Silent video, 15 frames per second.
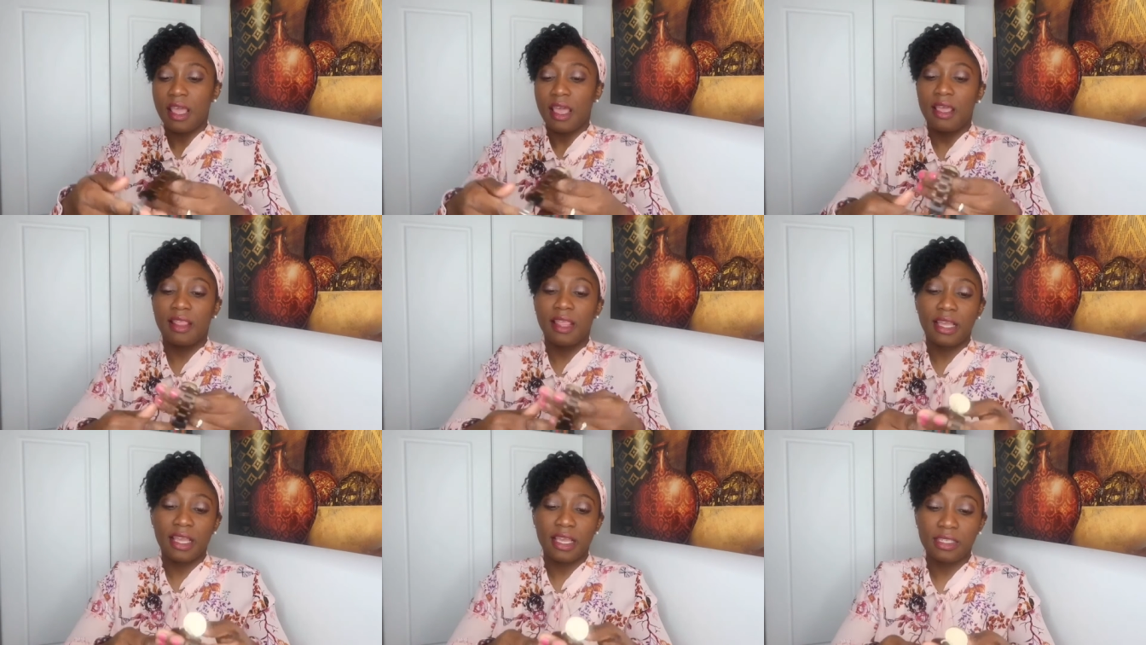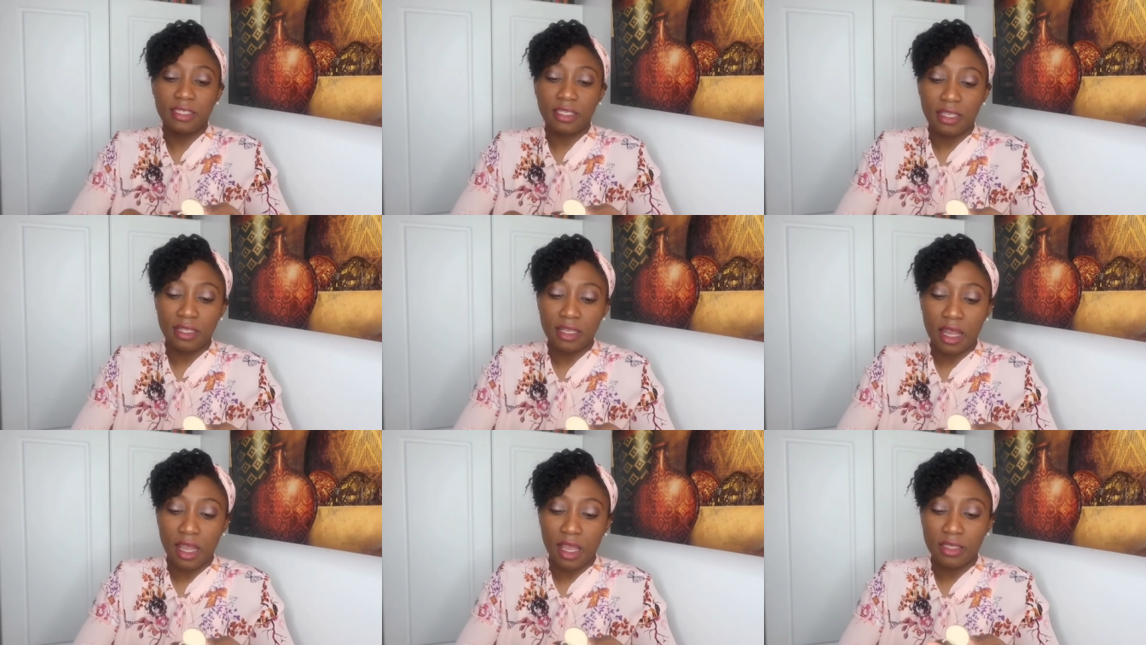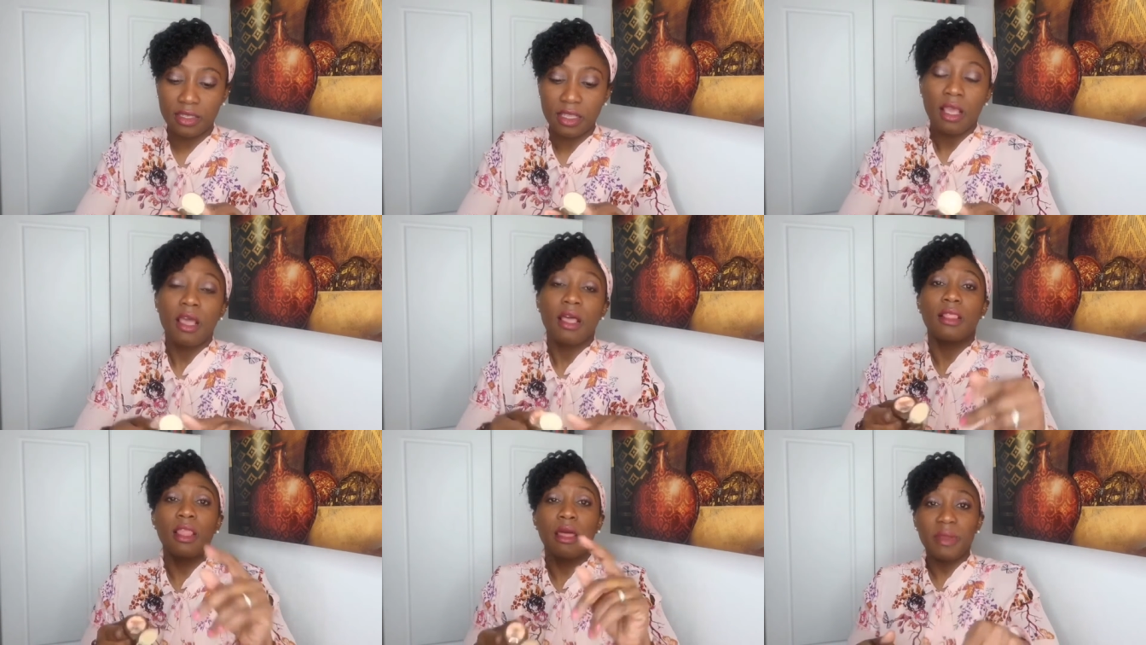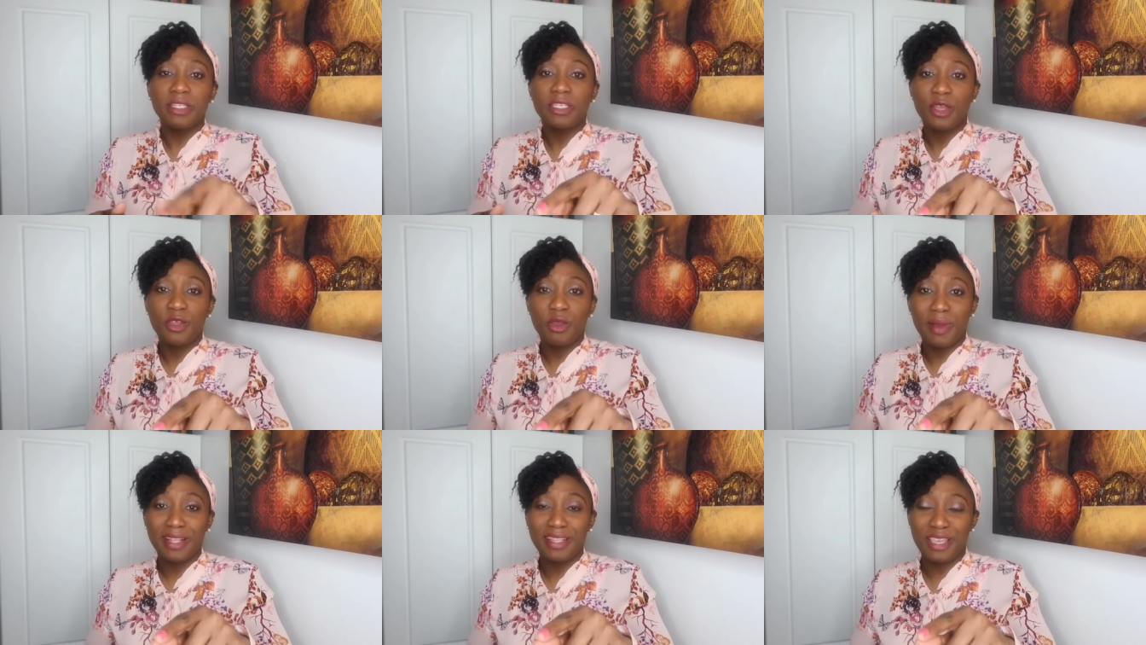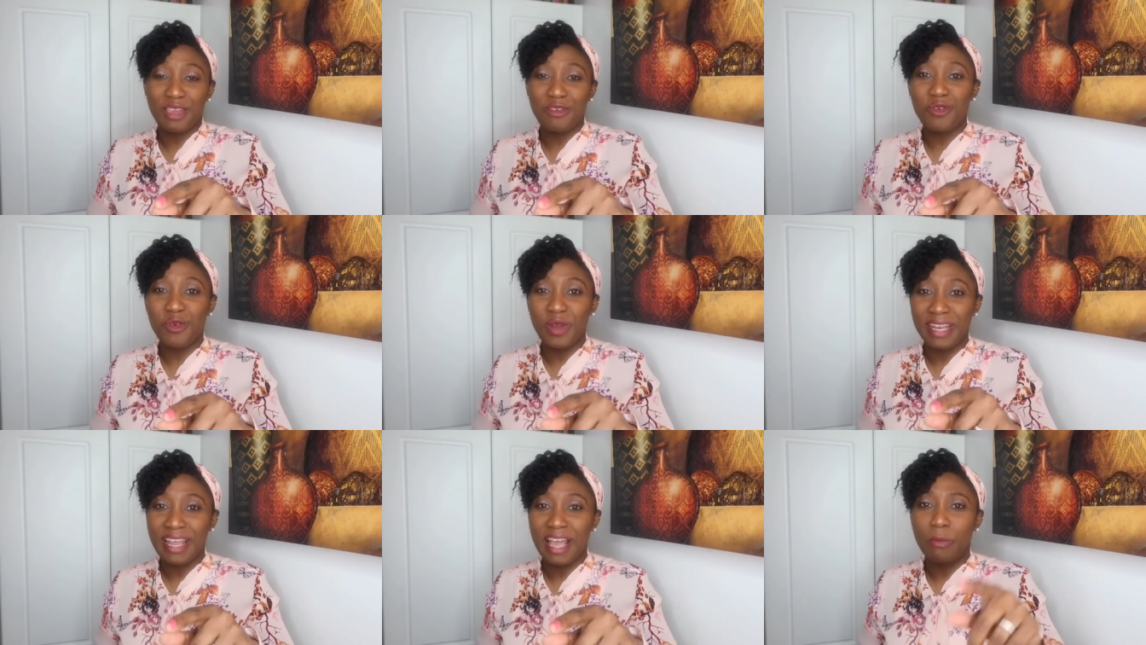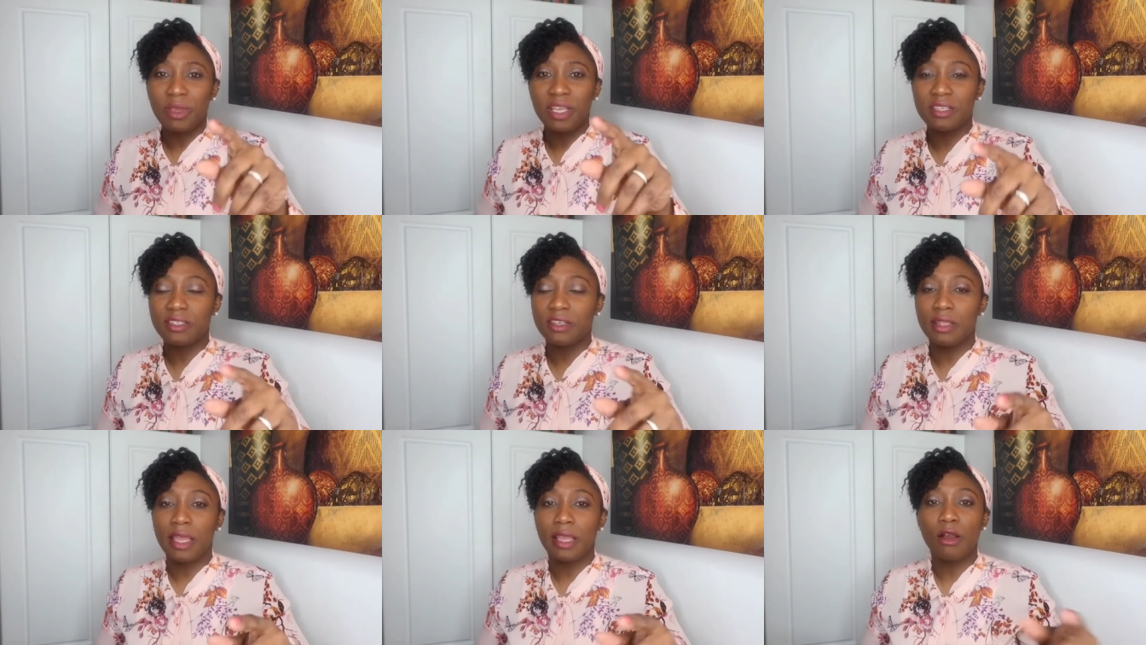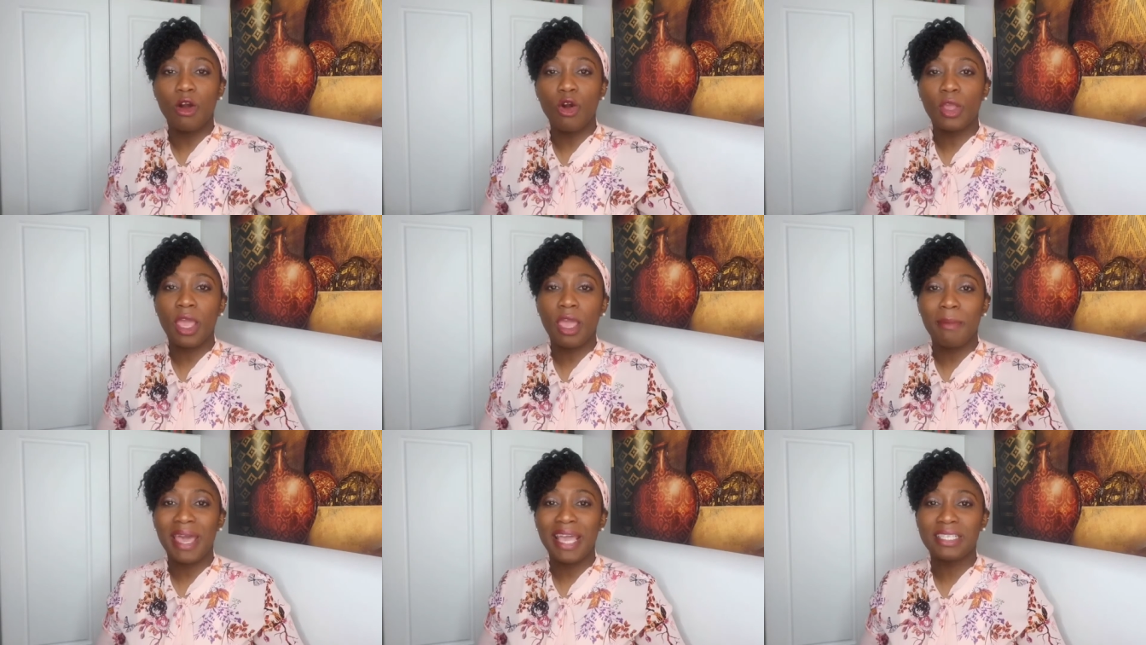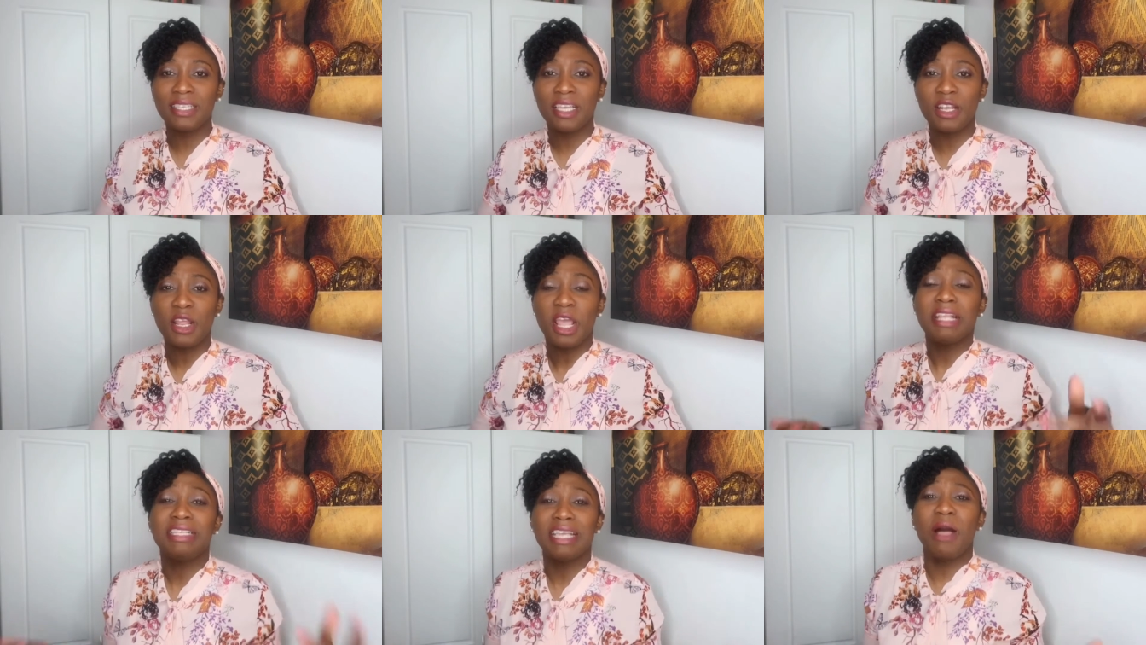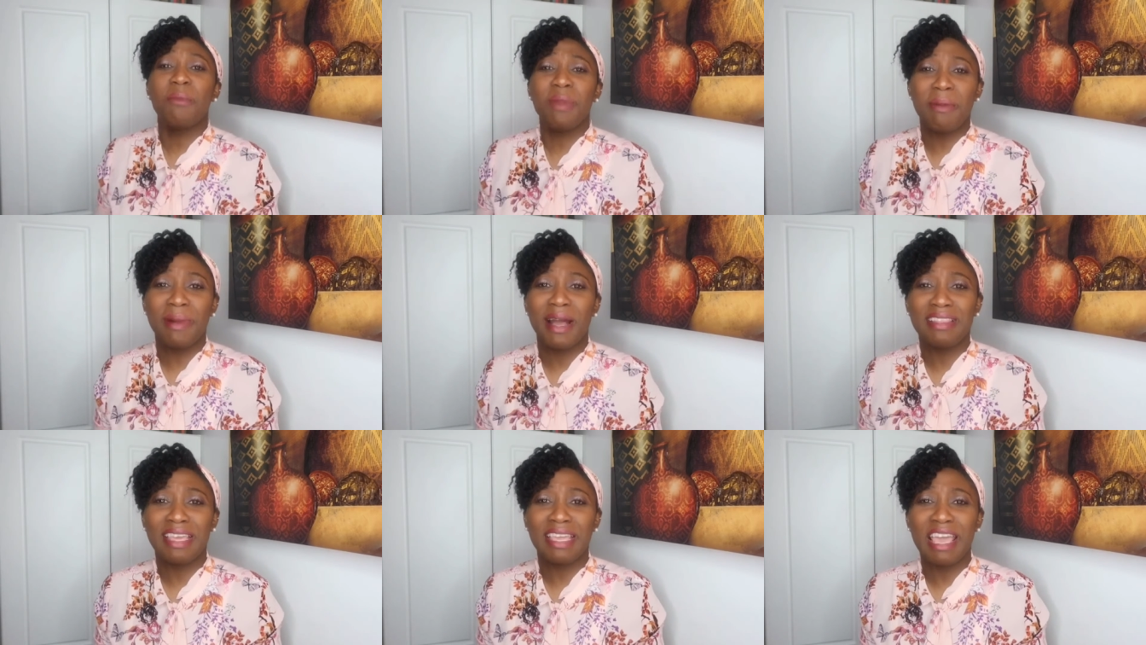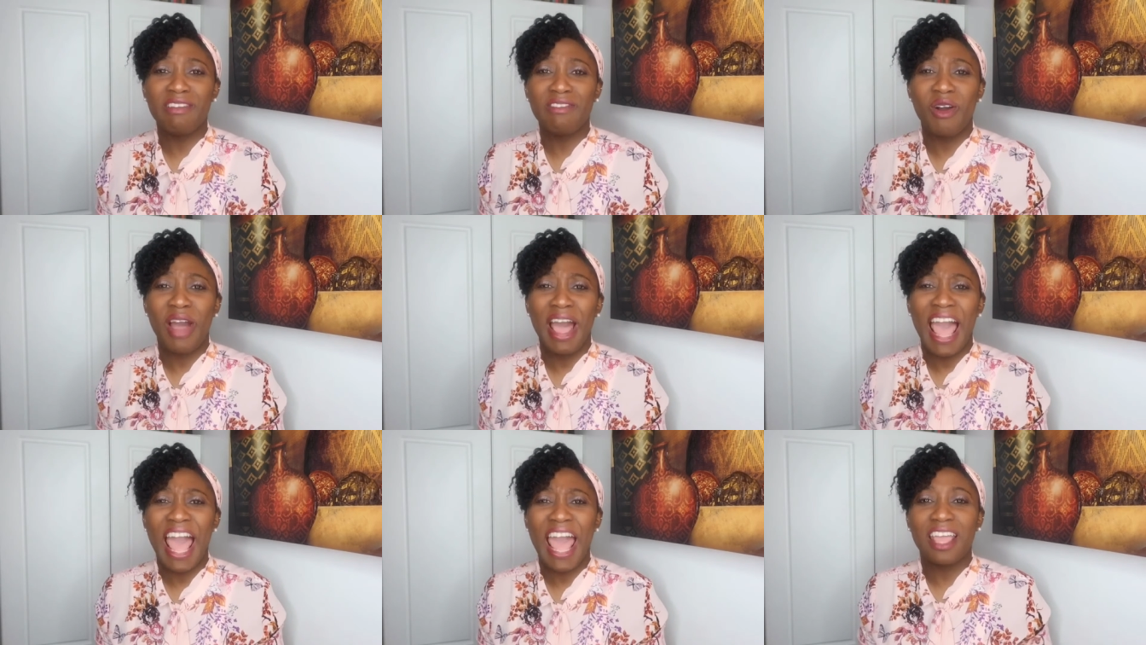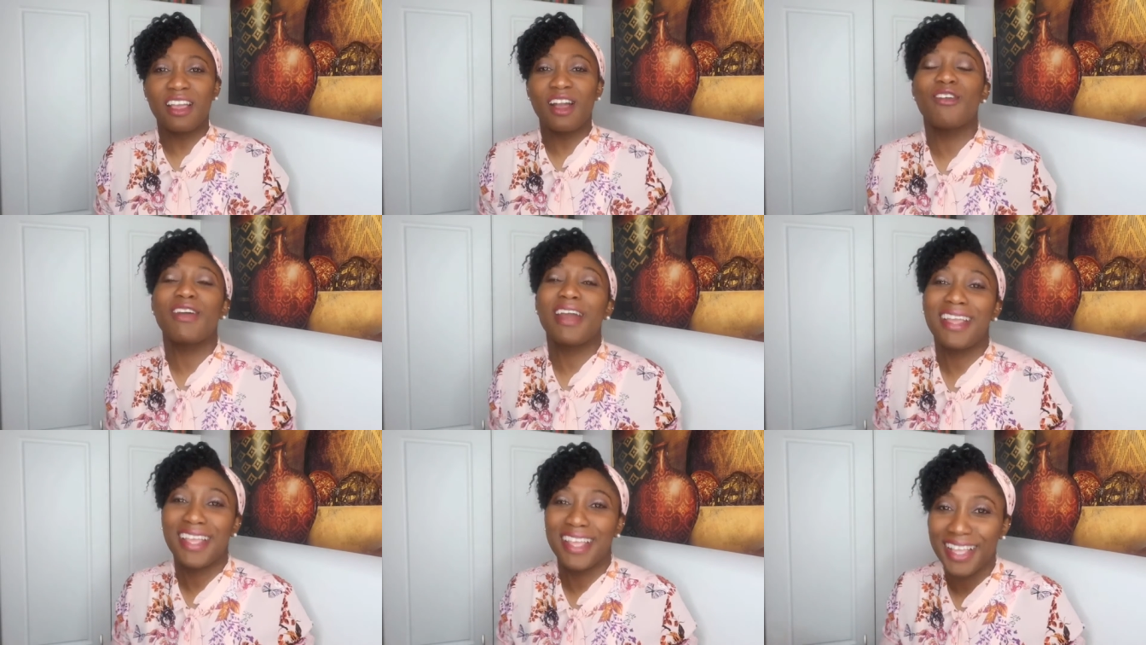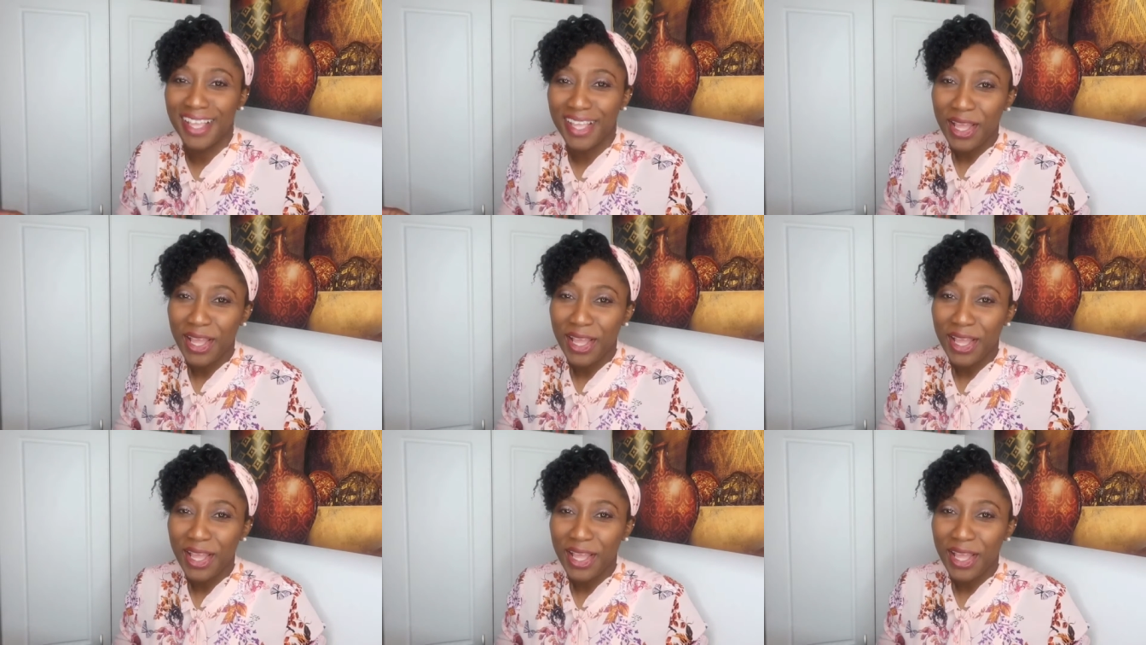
And like I said, guys, let me tell you about the giveaway now, because you're like, okay, Maxine, tell me about the giveaway. All right,